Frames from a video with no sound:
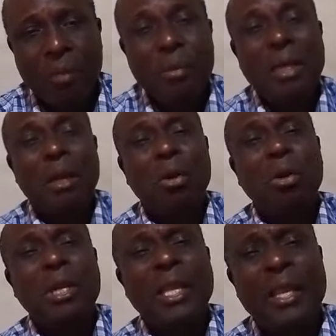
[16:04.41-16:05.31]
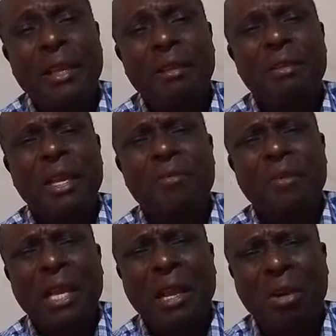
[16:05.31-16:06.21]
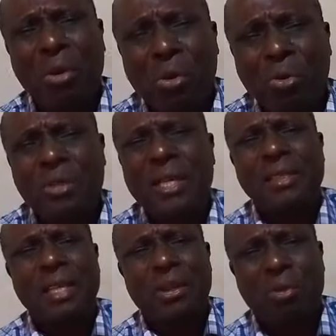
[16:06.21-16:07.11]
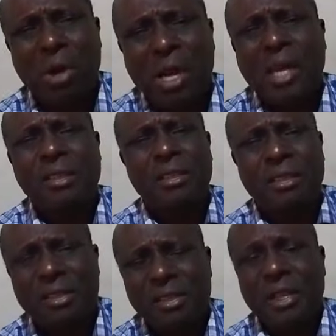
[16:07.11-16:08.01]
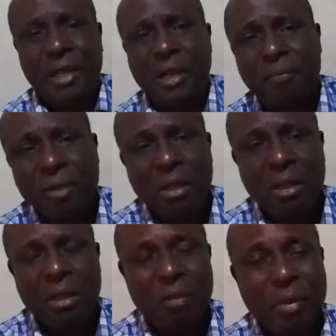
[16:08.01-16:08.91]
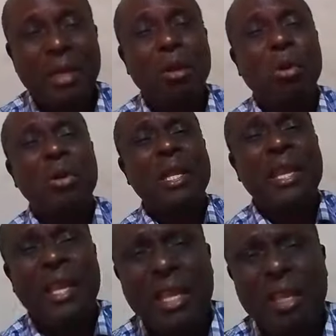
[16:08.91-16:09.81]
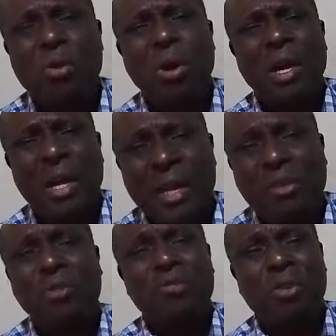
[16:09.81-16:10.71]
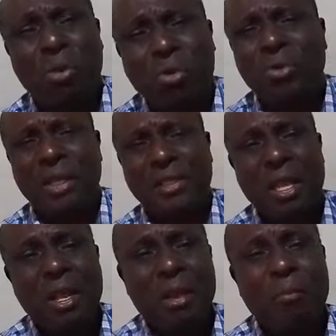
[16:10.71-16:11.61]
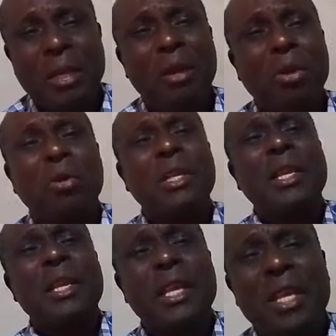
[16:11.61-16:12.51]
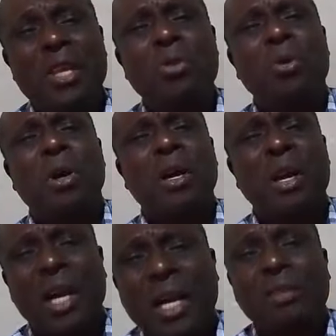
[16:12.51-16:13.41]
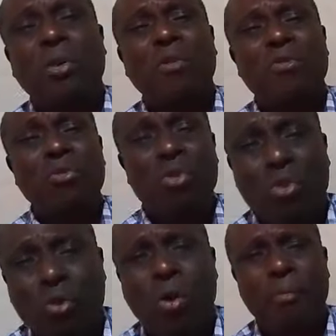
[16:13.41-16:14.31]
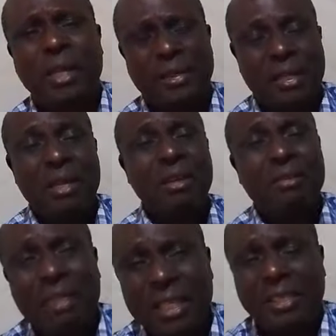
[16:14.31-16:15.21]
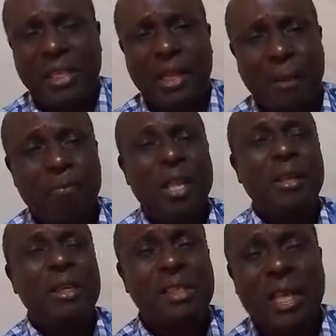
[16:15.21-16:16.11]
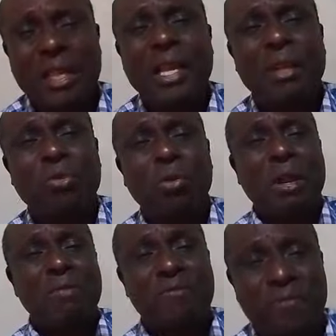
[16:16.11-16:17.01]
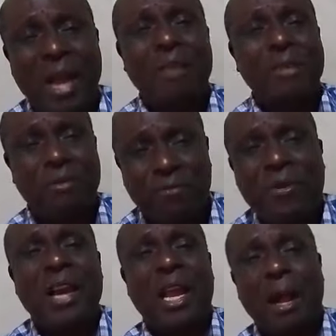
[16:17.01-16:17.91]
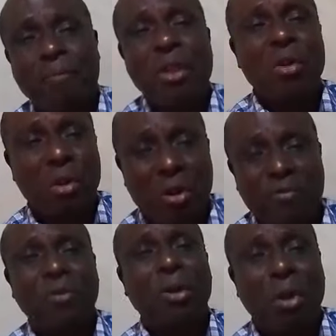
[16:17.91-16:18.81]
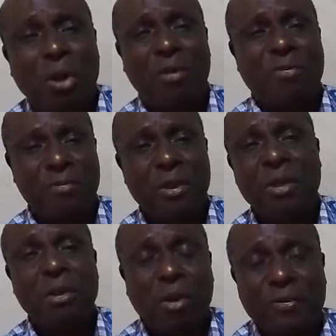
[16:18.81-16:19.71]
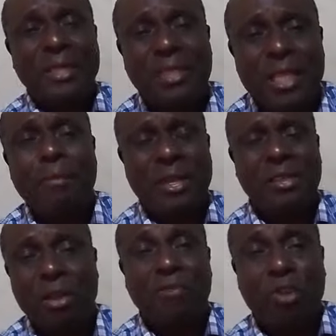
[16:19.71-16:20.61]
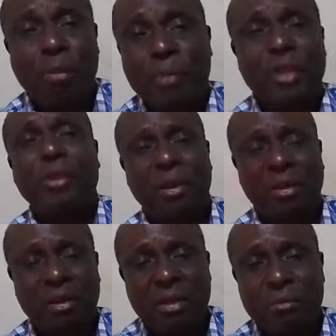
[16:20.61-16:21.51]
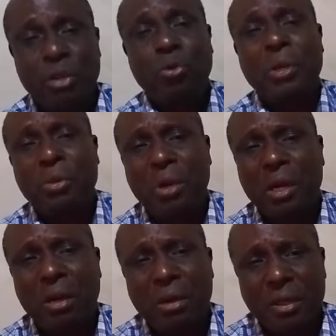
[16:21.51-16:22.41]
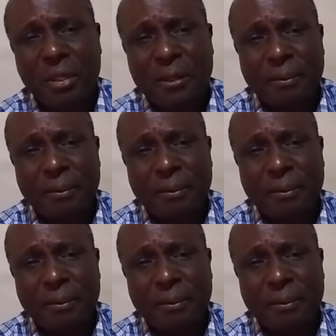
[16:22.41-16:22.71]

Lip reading: May the Lord heal every coldness in your heart this year. May the Lord heal your heart of coldness. May the Lord heal your heart of lukewarmness this year. It's a year to revive the fire of love, of intimacy, of communion between you and God.